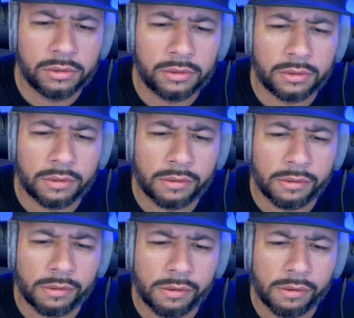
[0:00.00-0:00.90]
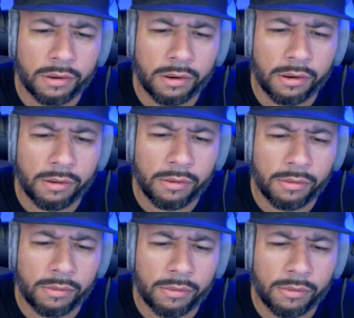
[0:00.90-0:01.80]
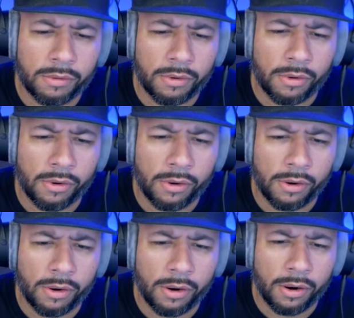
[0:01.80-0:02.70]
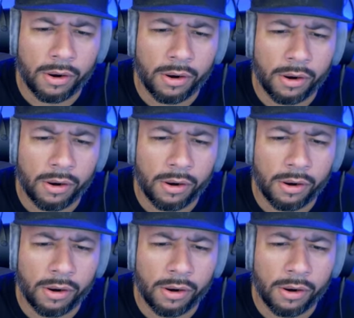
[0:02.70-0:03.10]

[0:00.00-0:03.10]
[no speech]